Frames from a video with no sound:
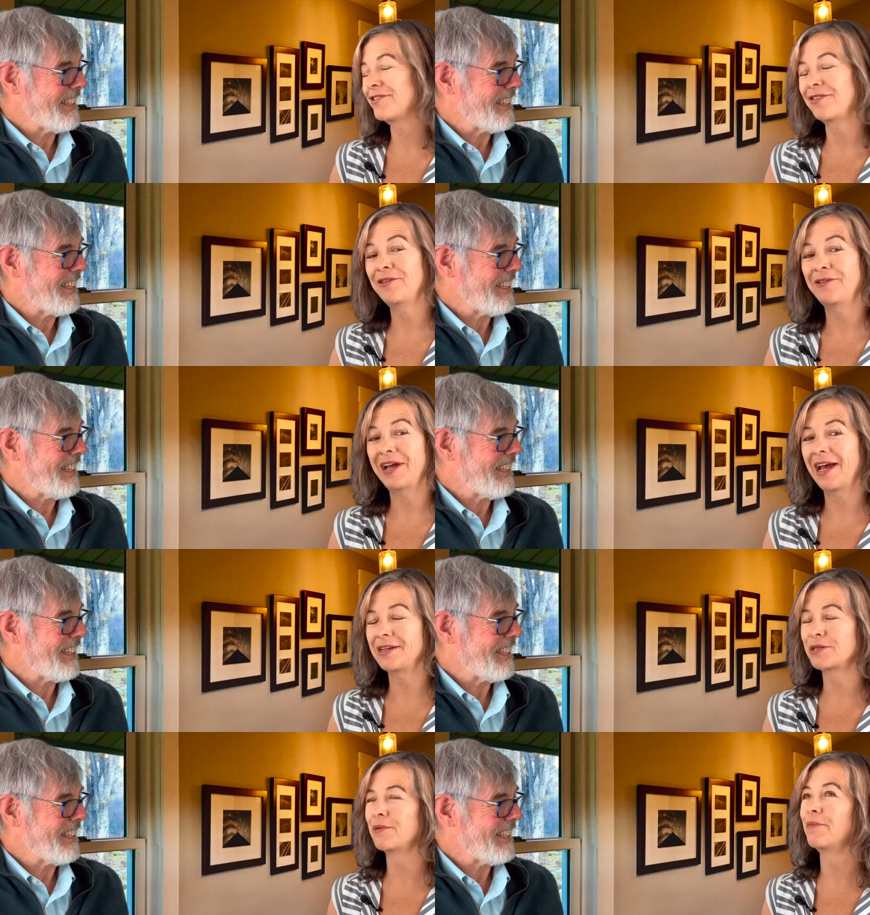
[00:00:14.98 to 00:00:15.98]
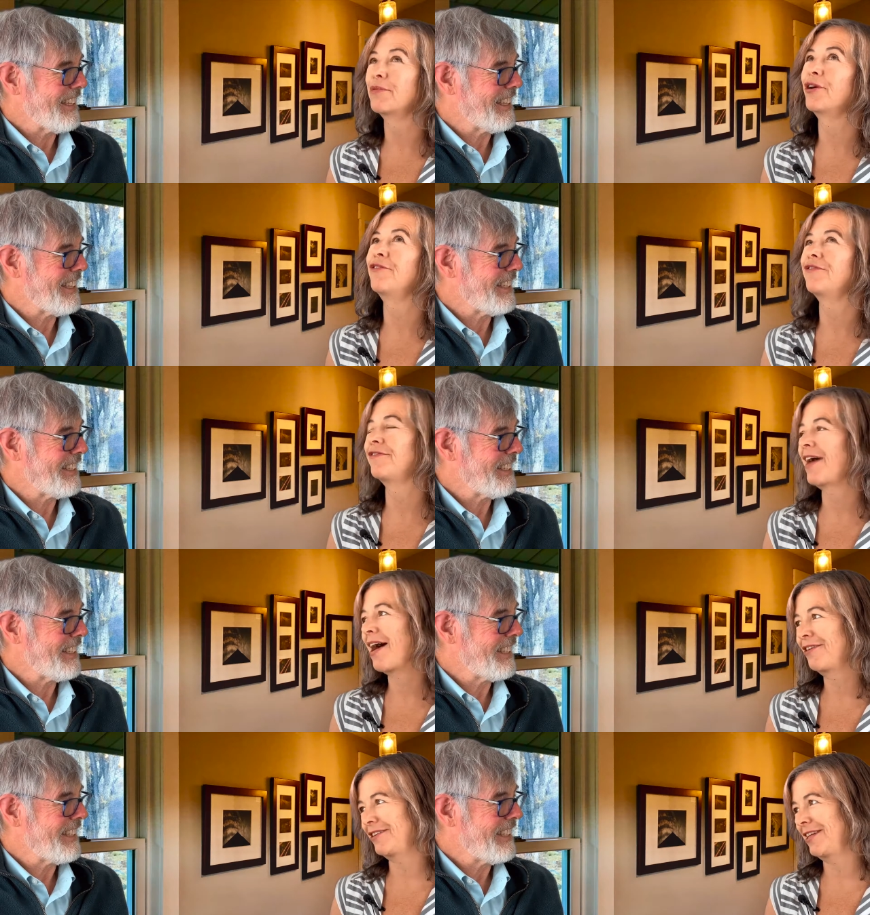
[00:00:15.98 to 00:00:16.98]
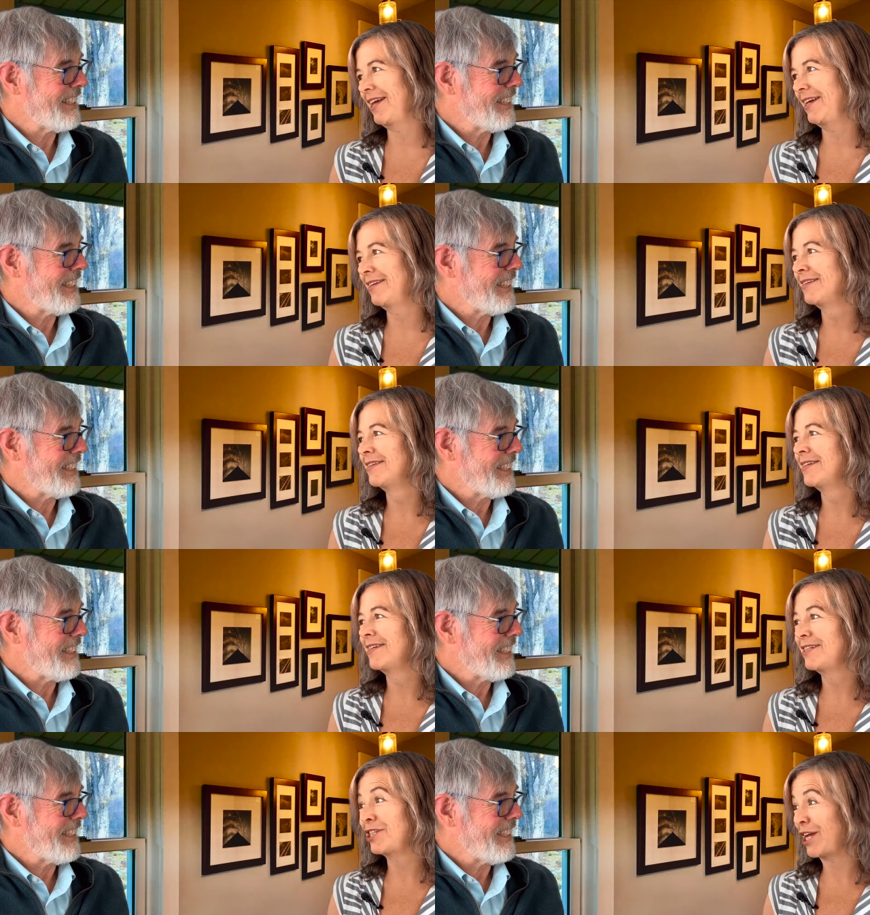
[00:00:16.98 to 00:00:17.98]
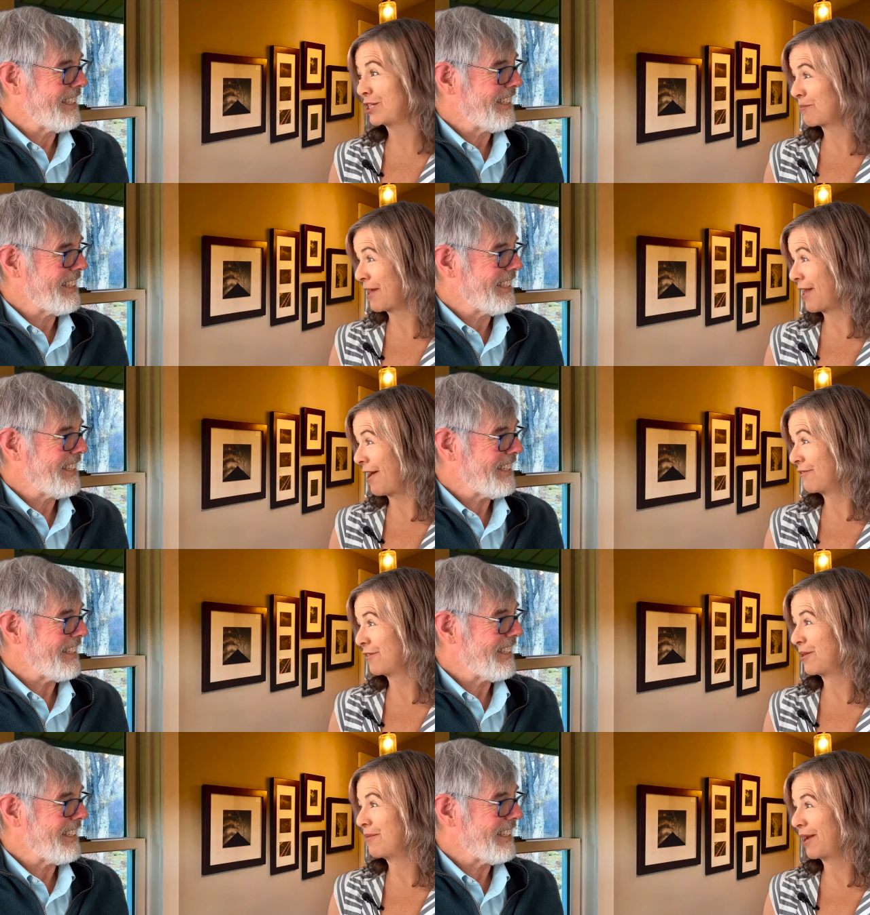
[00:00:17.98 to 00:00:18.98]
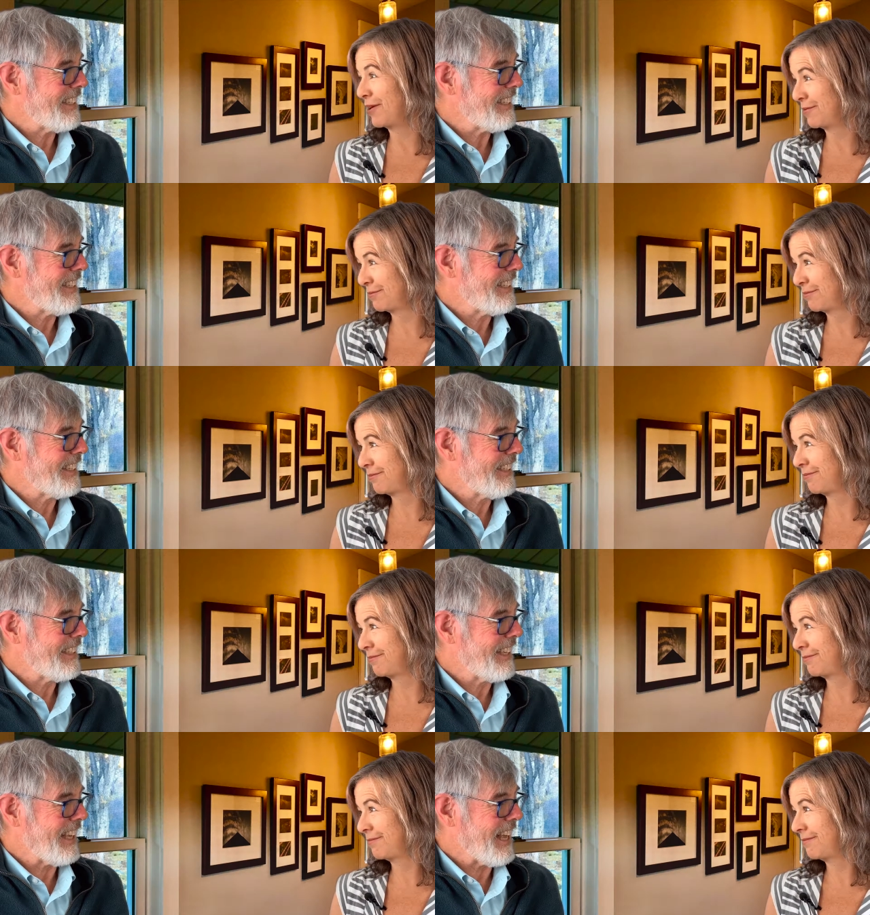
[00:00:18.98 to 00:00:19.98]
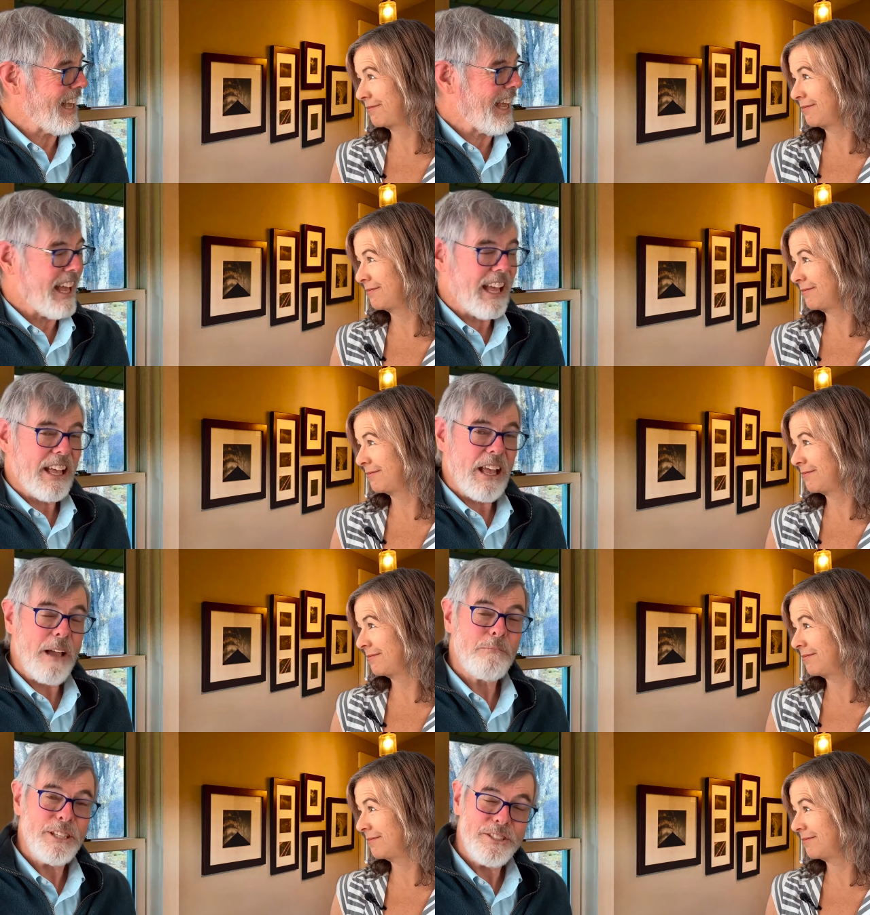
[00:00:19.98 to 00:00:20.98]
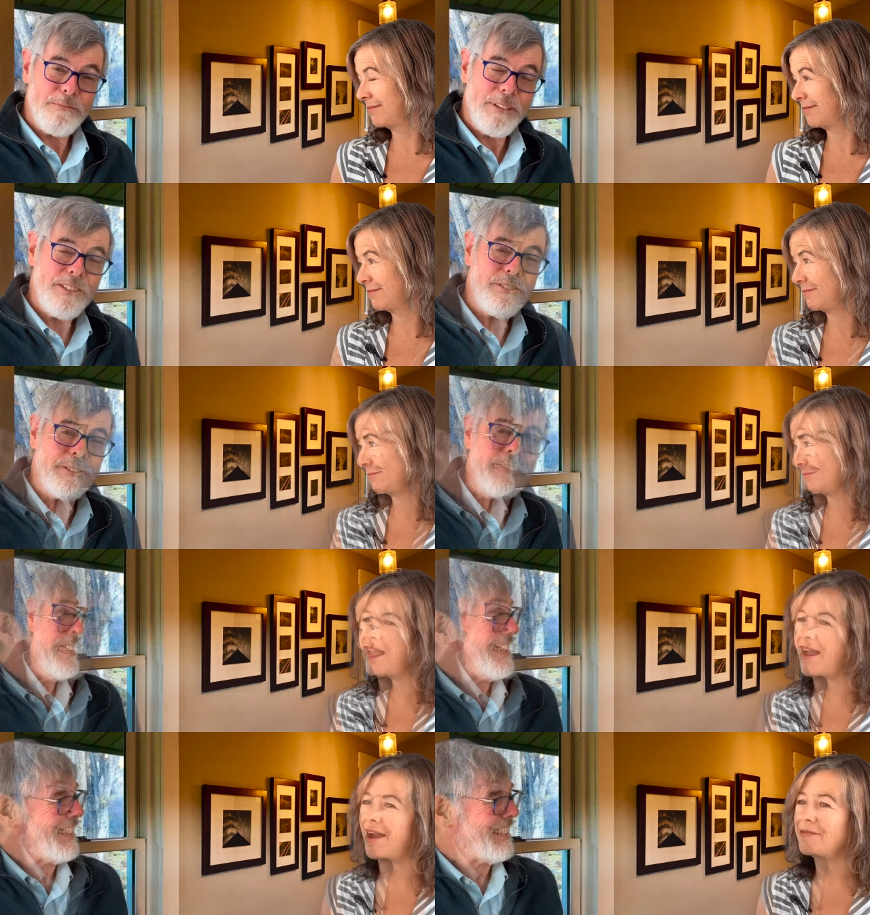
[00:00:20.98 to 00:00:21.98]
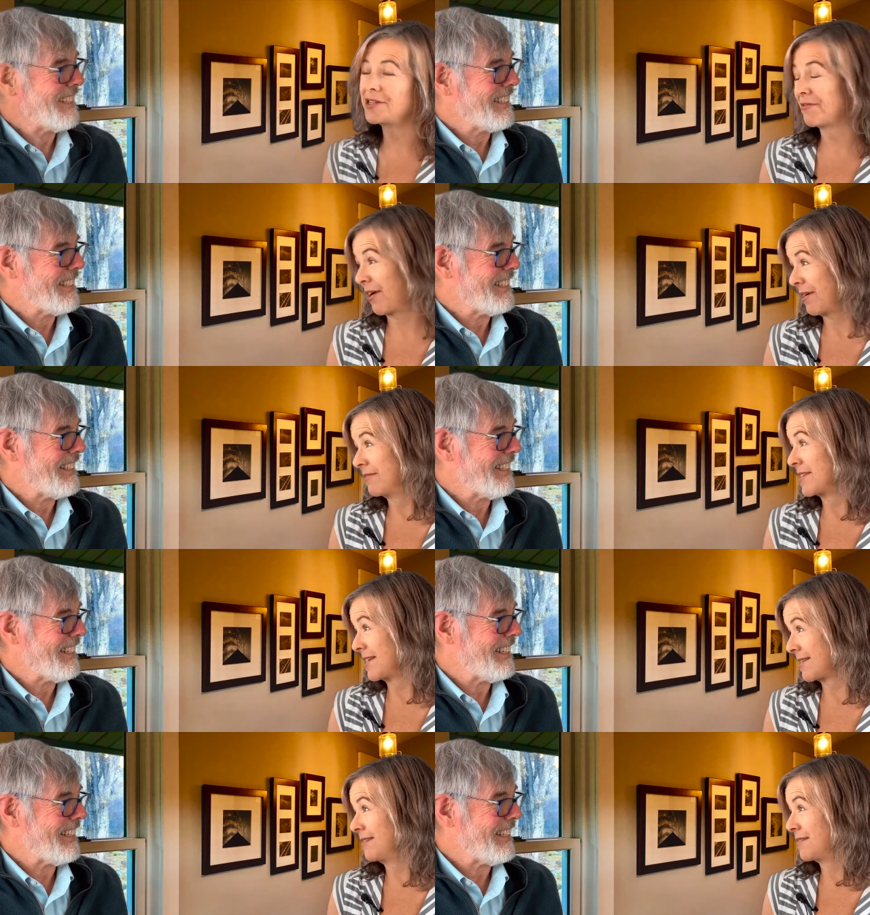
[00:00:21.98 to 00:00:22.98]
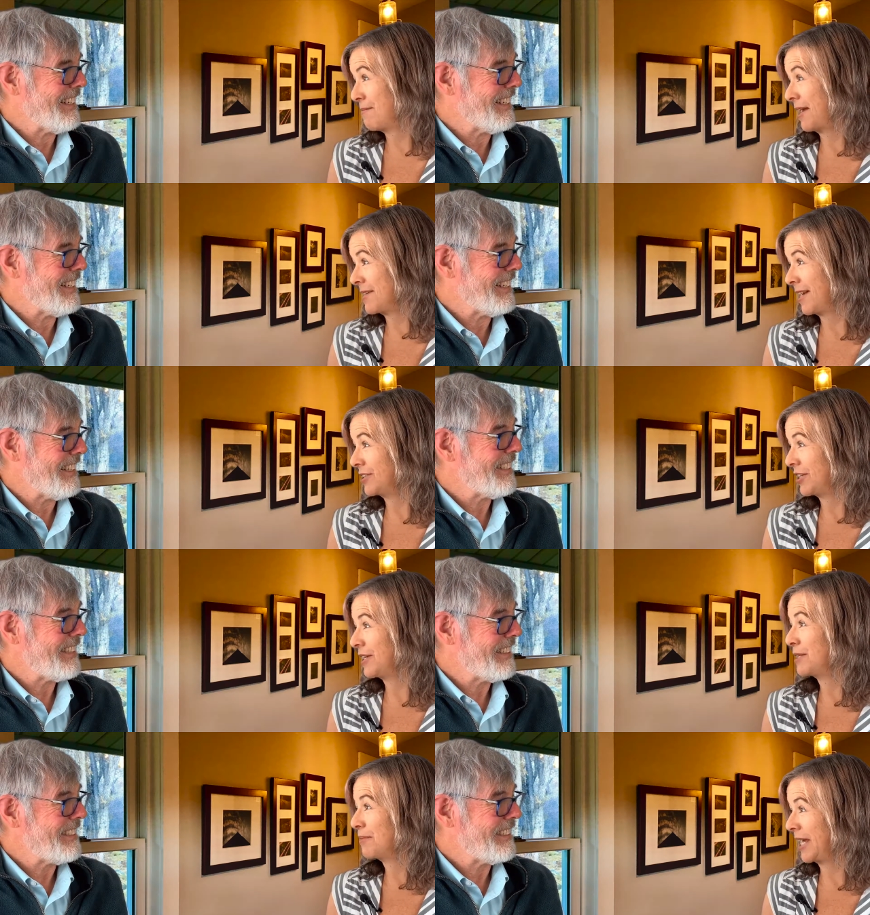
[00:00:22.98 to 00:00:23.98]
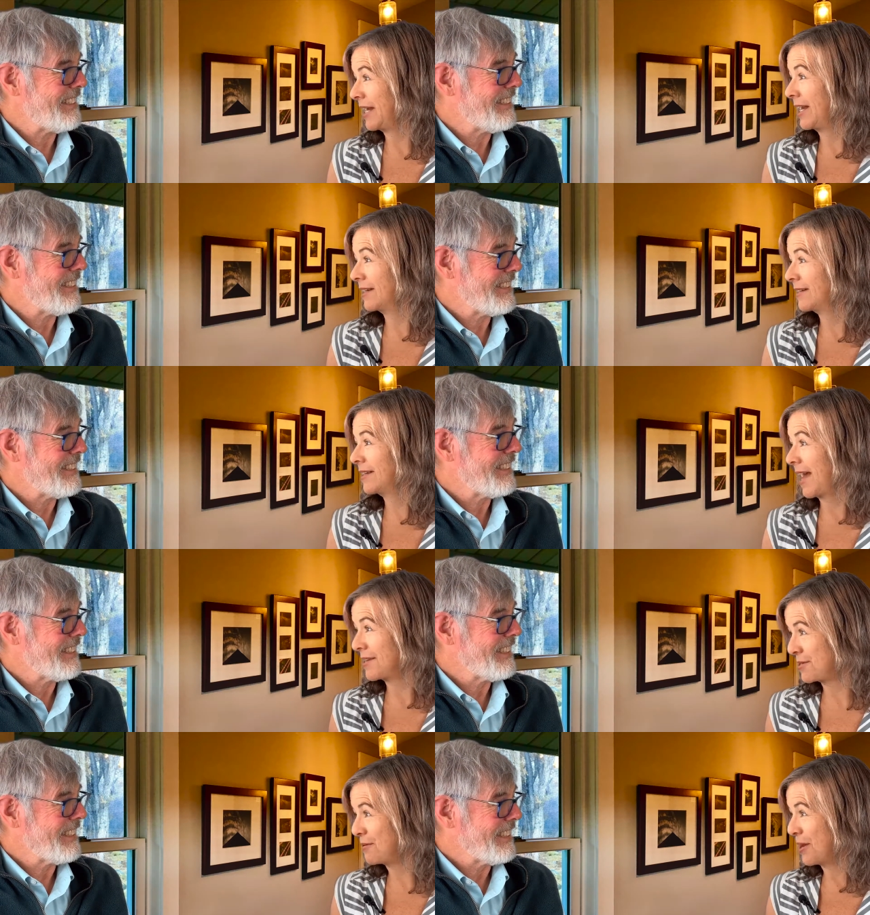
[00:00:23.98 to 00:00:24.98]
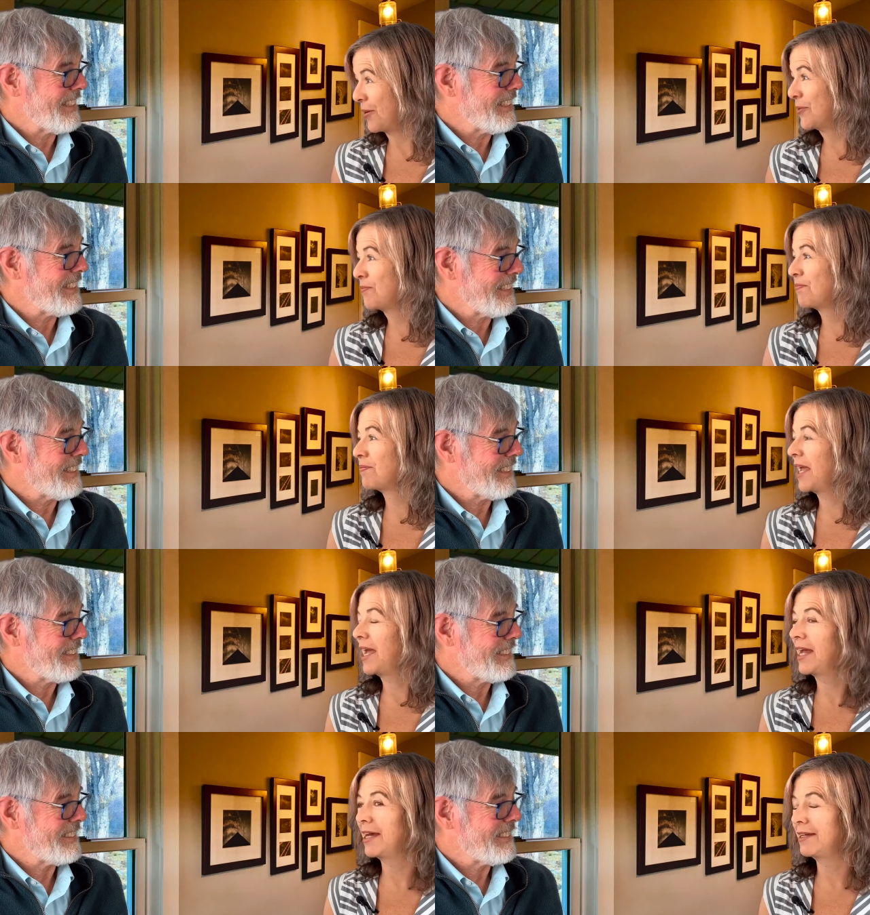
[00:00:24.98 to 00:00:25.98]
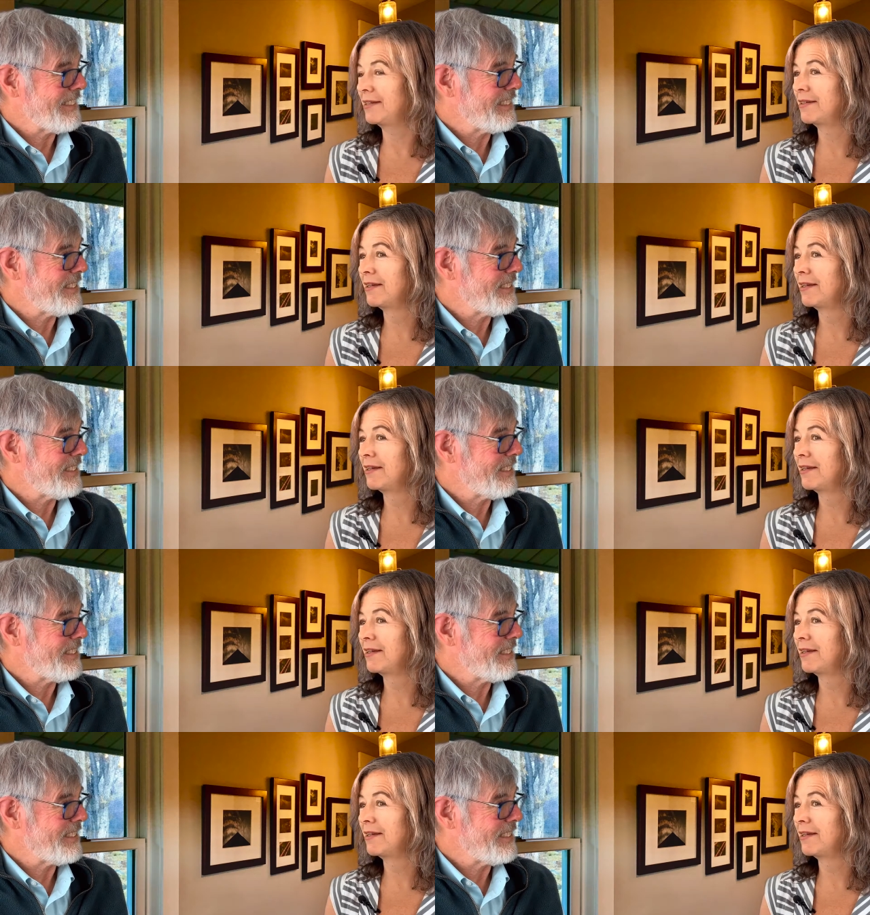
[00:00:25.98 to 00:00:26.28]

Speaker 1: who has profoundly changed my life for the better.
Speaker 2: I'm pleased to meet you.
Speaker 1: I was very resistant to meditation in the beginning, as you know, and